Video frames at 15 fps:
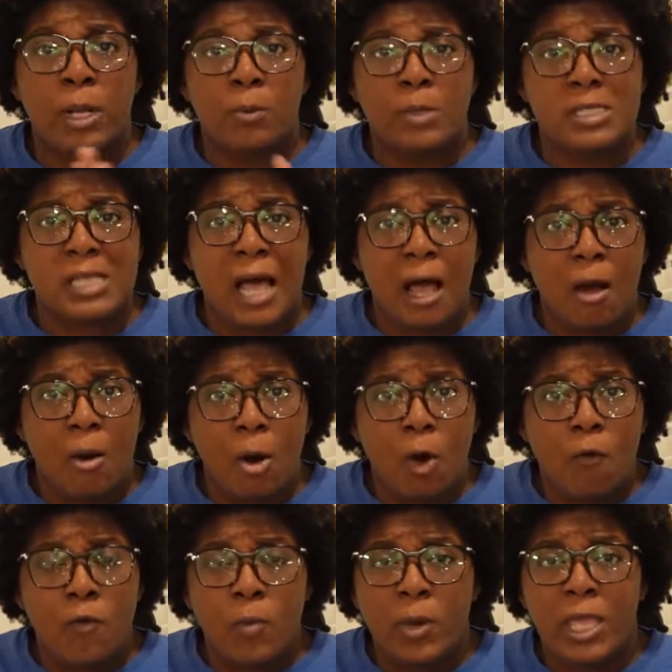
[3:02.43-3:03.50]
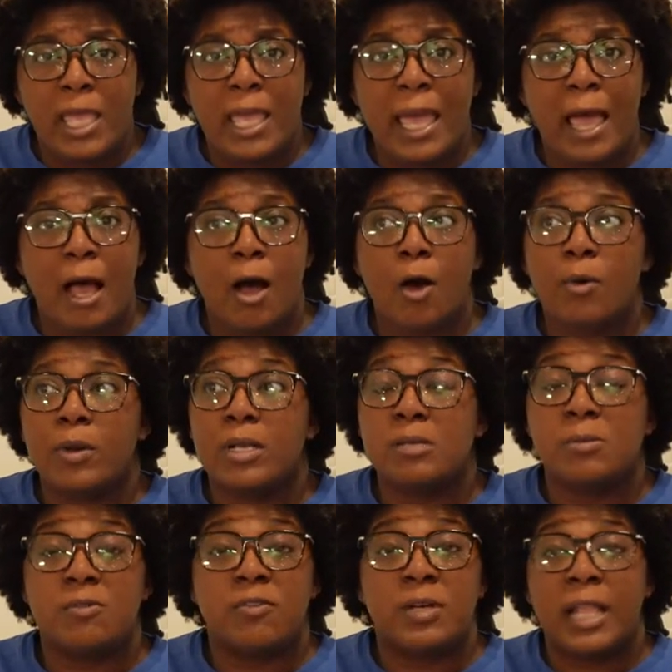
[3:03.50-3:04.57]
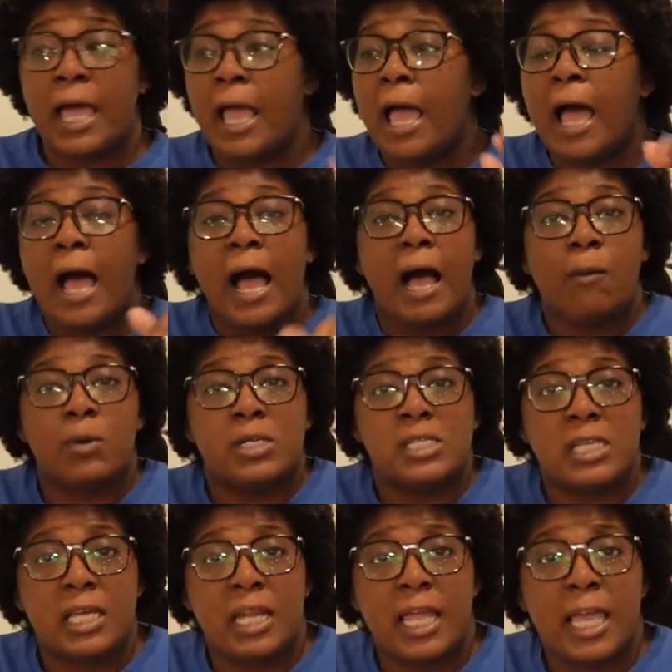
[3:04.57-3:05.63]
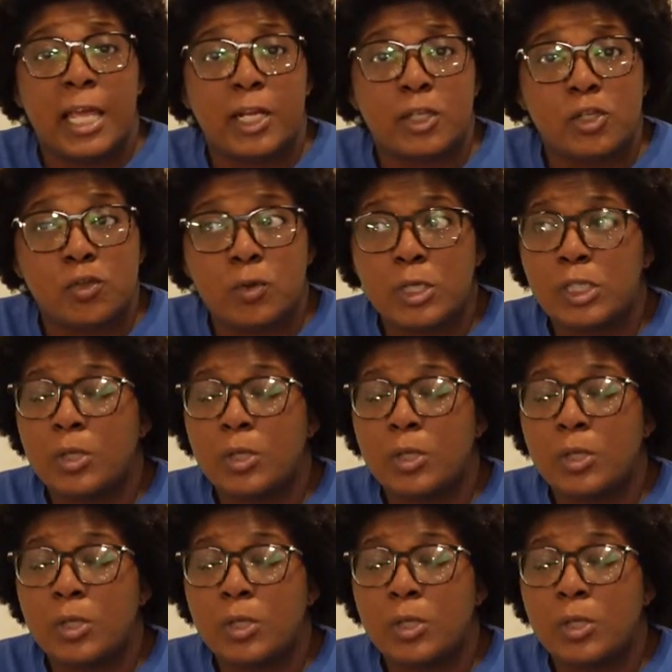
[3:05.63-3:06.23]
it was all over when he got older, this motherfucker like, I wanted to get ahead of the story.